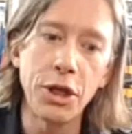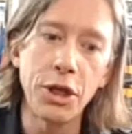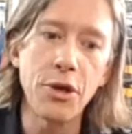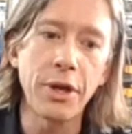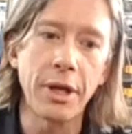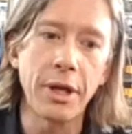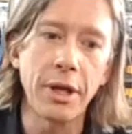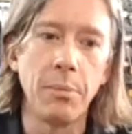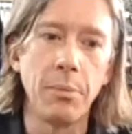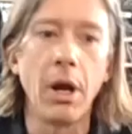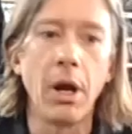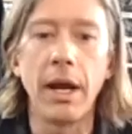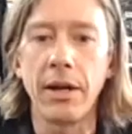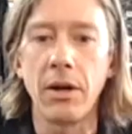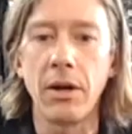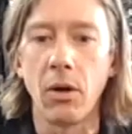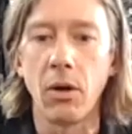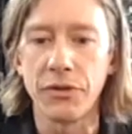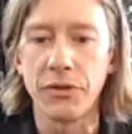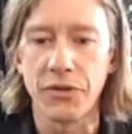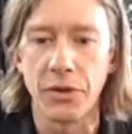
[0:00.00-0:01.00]
can buy it
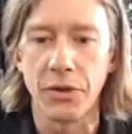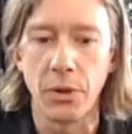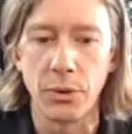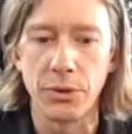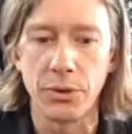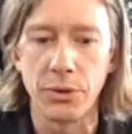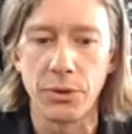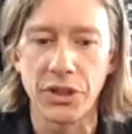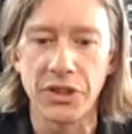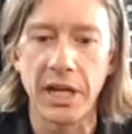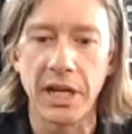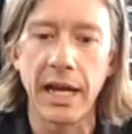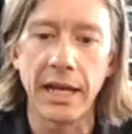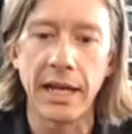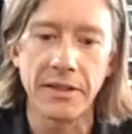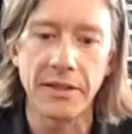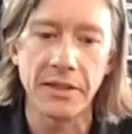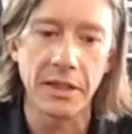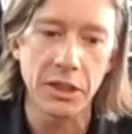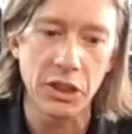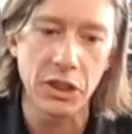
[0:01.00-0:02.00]
also just
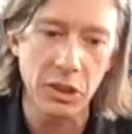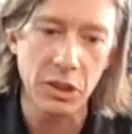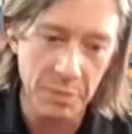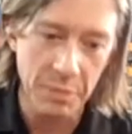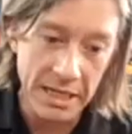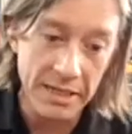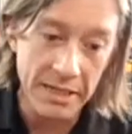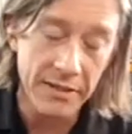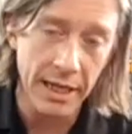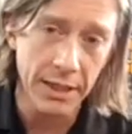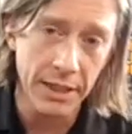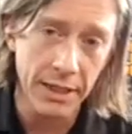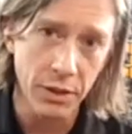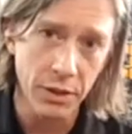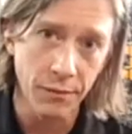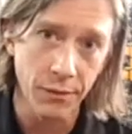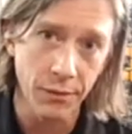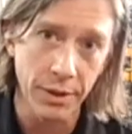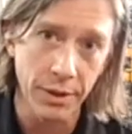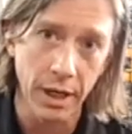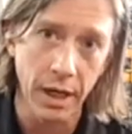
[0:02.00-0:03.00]
as the speed sensor
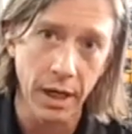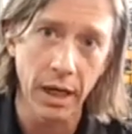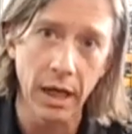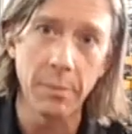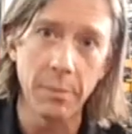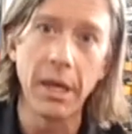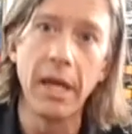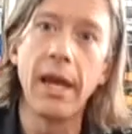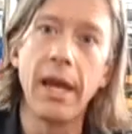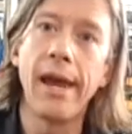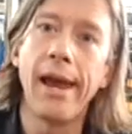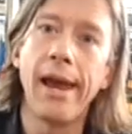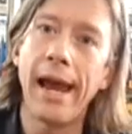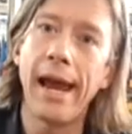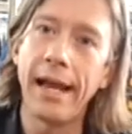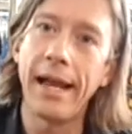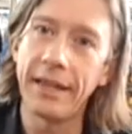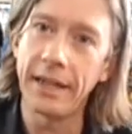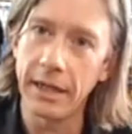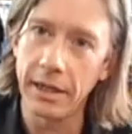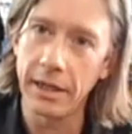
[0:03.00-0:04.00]
for the hub,
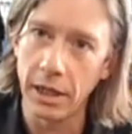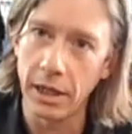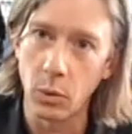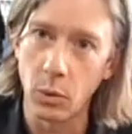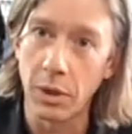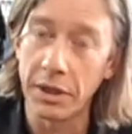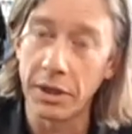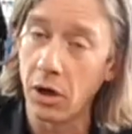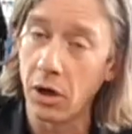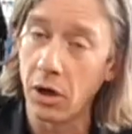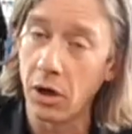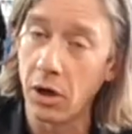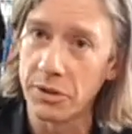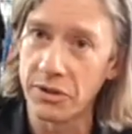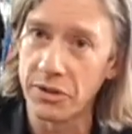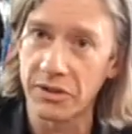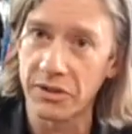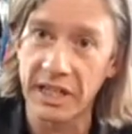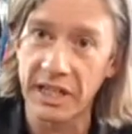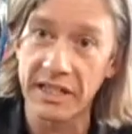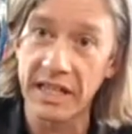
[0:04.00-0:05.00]
and then another one that almost
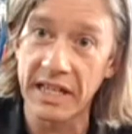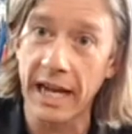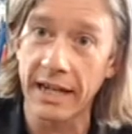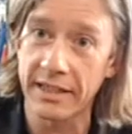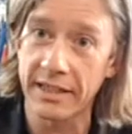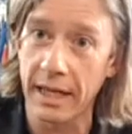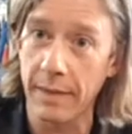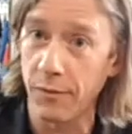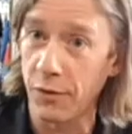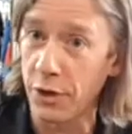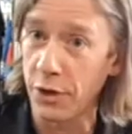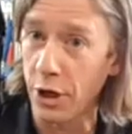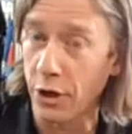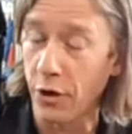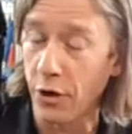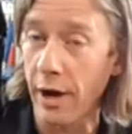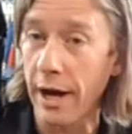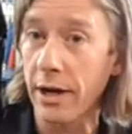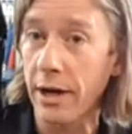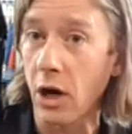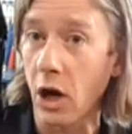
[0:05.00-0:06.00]
looks the exact same for your
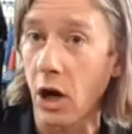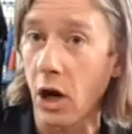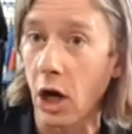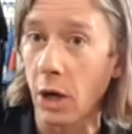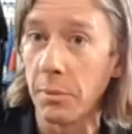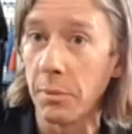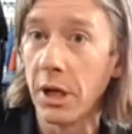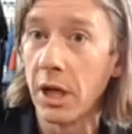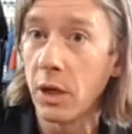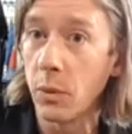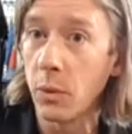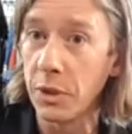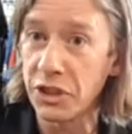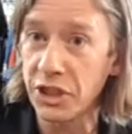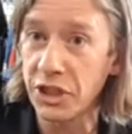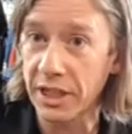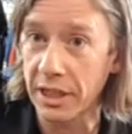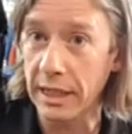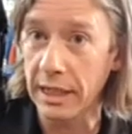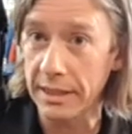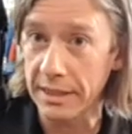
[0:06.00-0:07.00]
crank arm, which
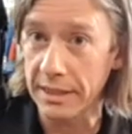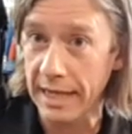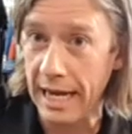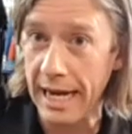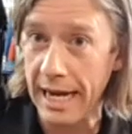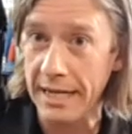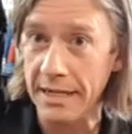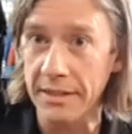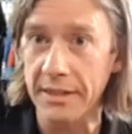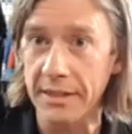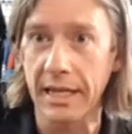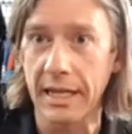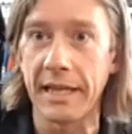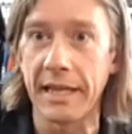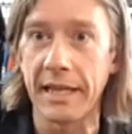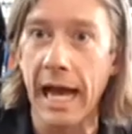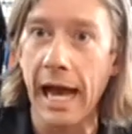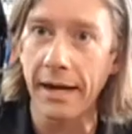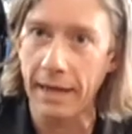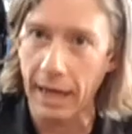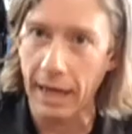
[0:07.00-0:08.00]
is cadence, and
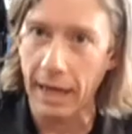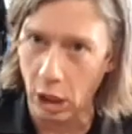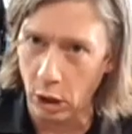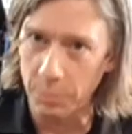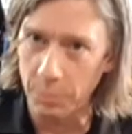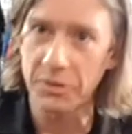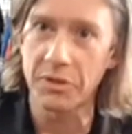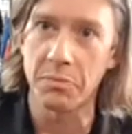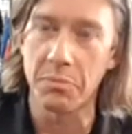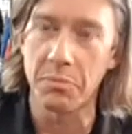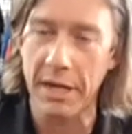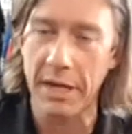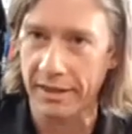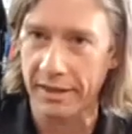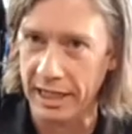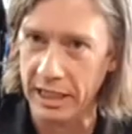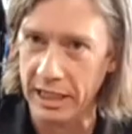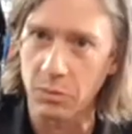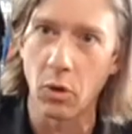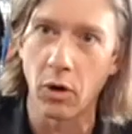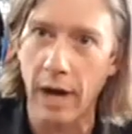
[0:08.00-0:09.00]
that helps make
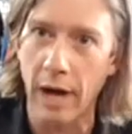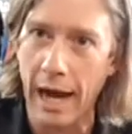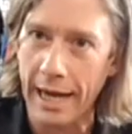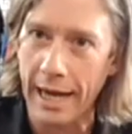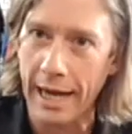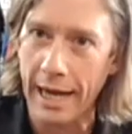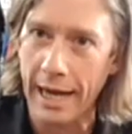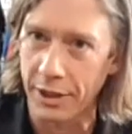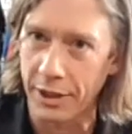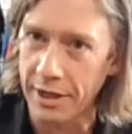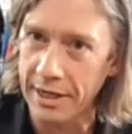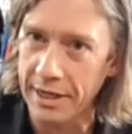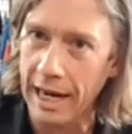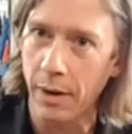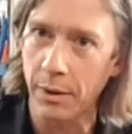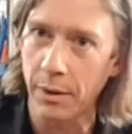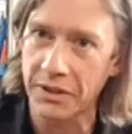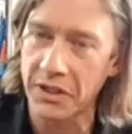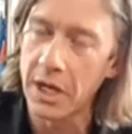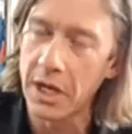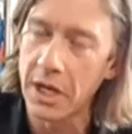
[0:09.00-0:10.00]
things more accurate. Now
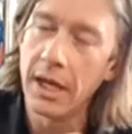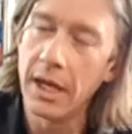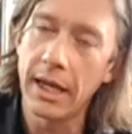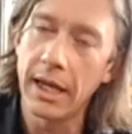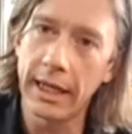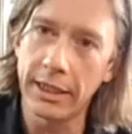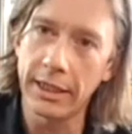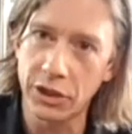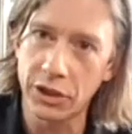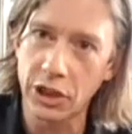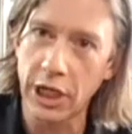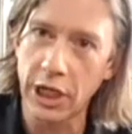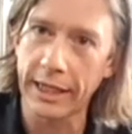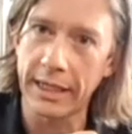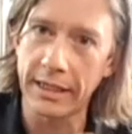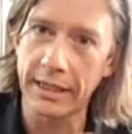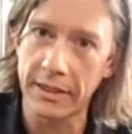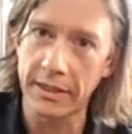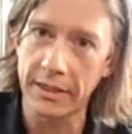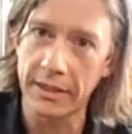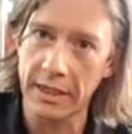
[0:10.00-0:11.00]
it's checking
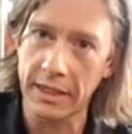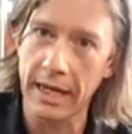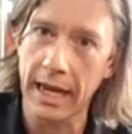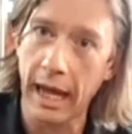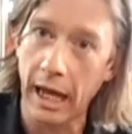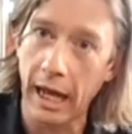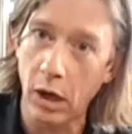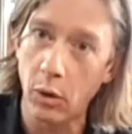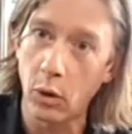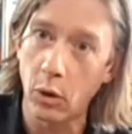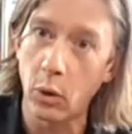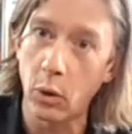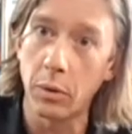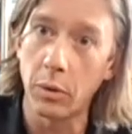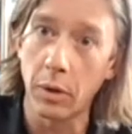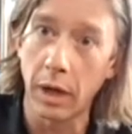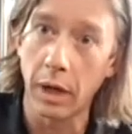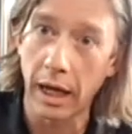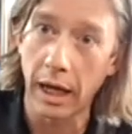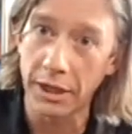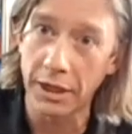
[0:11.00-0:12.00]
to see how
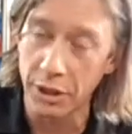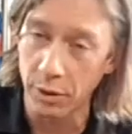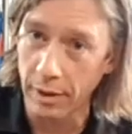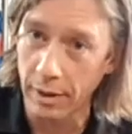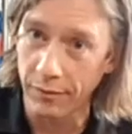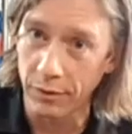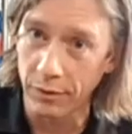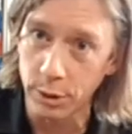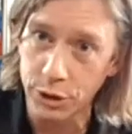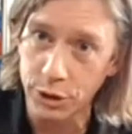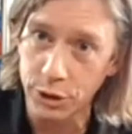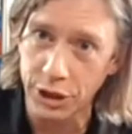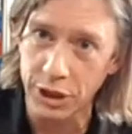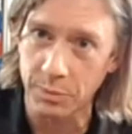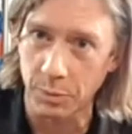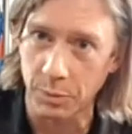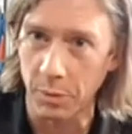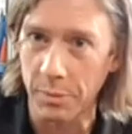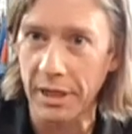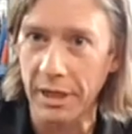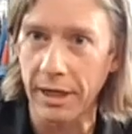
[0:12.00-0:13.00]
your revolutions
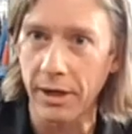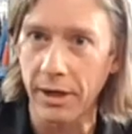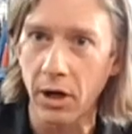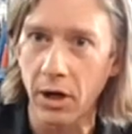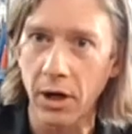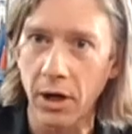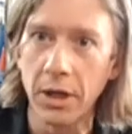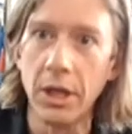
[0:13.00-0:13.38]
per minute are,